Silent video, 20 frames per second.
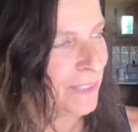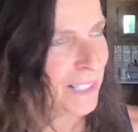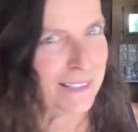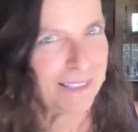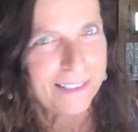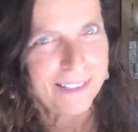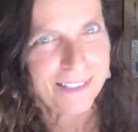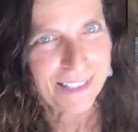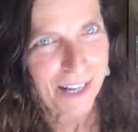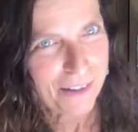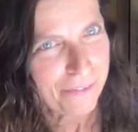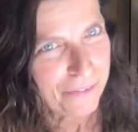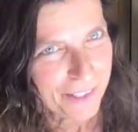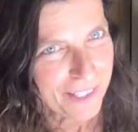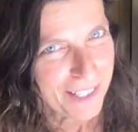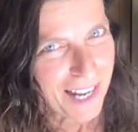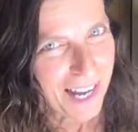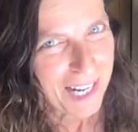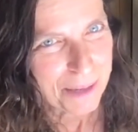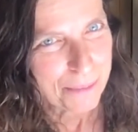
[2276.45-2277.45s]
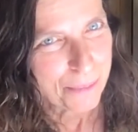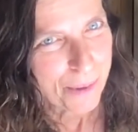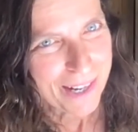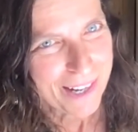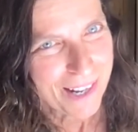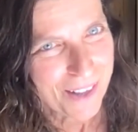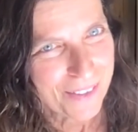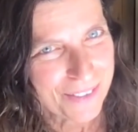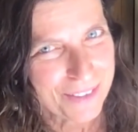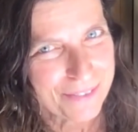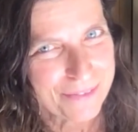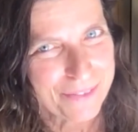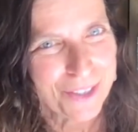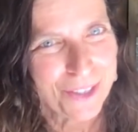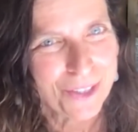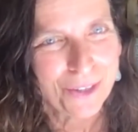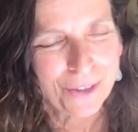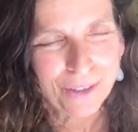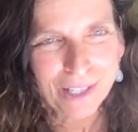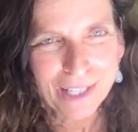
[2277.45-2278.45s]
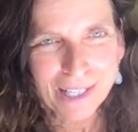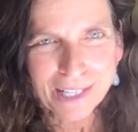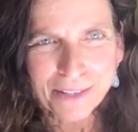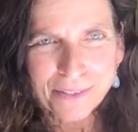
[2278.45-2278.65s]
This is definitely not a brain healthy food.